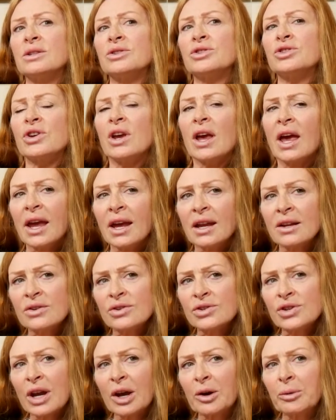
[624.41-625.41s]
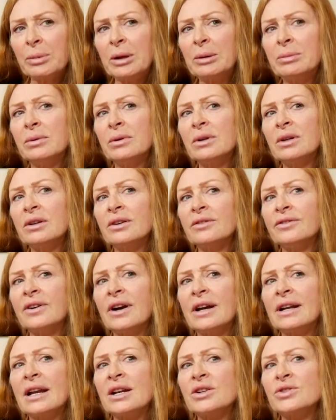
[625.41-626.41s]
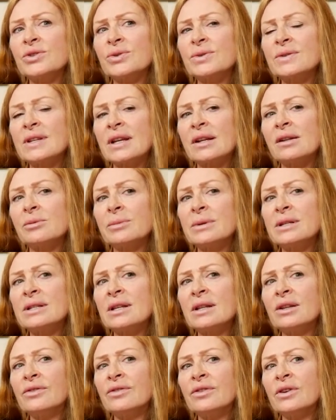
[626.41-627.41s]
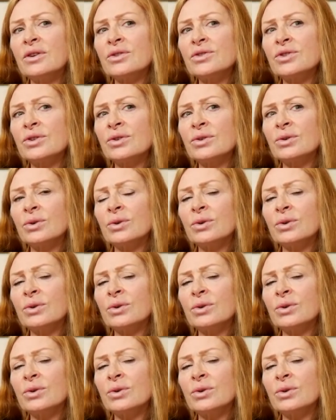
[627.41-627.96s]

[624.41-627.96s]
change how people look at financial settlements in the future,